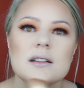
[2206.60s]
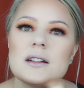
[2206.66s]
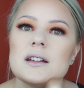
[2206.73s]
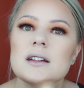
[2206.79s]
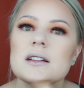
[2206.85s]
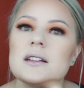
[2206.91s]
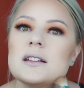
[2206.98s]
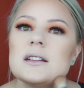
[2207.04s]

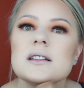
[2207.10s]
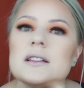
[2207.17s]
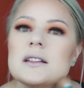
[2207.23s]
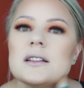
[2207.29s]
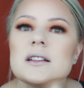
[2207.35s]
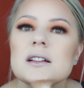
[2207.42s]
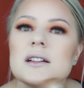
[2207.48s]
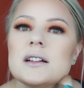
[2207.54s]

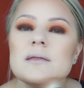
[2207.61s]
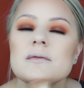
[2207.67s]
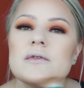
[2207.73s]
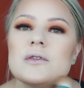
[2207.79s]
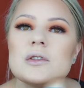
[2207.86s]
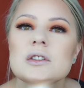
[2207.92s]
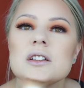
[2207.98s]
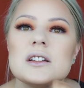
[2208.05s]
and I'm
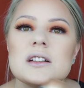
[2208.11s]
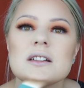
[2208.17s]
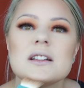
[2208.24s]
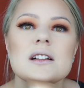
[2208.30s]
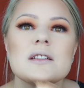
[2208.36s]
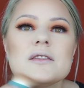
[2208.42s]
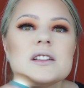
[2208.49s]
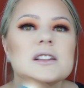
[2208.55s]
fortunate
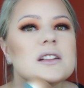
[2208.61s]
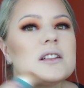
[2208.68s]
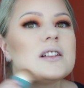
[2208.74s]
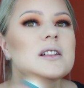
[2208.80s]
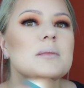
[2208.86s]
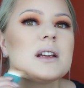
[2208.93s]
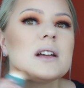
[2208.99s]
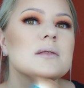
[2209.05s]
enough to
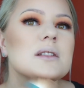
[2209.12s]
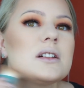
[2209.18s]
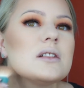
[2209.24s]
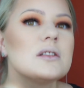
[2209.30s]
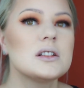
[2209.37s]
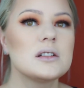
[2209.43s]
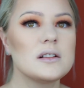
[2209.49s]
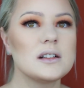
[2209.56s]
be able to
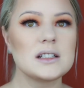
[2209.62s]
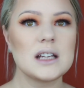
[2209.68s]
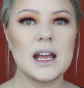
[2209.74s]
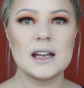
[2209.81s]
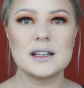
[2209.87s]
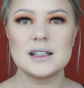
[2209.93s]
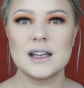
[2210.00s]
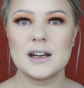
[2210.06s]
contour it
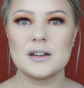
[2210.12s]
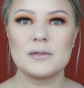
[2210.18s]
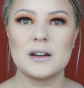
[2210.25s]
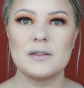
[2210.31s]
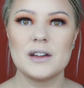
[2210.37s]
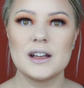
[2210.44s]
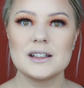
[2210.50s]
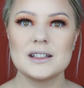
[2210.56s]
and get
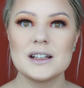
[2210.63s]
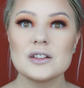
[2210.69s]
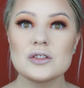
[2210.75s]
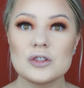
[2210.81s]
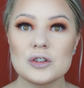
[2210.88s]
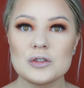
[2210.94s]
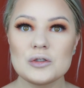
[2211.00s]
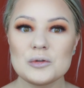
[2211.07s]
rid of it.
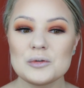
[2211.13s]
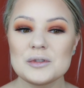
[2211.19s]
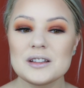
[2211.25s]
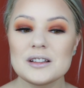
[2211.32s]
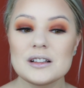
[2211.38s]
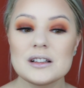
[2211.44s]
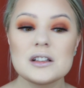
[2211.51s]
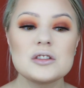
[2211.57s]

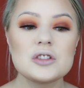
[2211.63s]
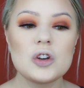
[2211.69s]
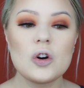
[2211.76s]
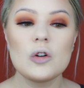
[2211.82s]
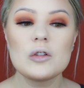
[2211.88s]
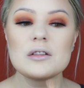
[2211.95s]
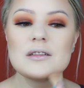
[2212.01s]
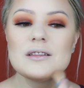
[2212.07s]
Toodles, it's
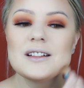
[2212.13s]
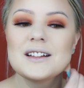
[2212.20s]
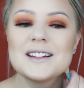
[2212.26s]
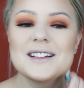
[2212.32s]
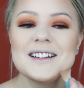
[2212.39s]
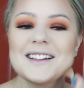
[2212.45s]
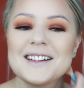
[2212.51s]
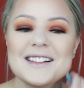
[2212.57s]
gone.
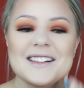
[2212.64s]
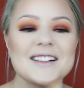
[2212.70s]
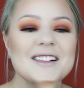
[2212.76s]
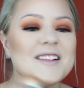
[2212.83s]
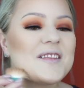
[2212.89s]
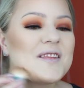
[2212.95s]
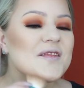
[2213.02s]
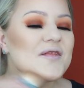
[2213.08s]

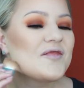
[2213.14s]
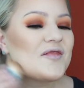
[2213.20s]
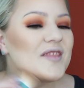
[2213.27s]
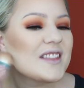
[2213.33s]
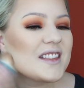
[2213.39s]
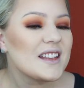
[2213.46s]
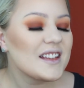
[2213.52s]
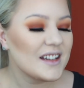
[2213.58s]

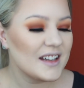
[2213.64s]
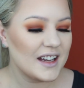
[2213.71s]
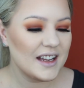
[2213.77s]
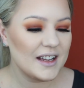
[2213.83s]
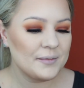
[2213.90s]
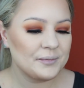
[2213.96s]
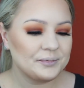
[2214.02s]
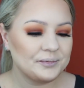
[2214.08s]

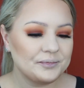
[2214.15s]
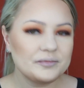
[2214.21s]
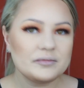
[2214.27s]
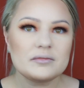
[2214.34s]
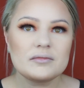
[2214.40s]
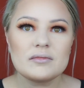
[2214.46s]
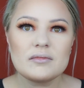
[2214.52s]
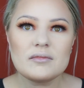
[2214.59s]
Okay,
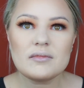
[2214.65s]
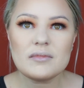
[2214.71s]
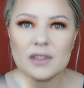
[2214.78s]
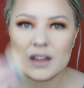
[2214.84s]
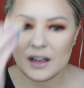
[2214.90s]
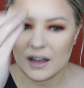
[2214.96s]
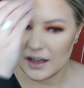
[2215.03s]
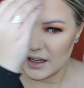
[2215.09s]

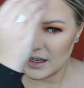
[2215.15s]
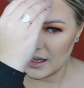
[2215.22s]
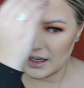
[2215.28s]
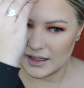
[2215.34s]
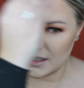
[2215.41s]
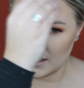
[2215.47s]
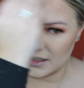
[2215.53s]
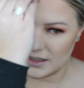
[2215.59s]

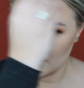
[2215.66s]
and then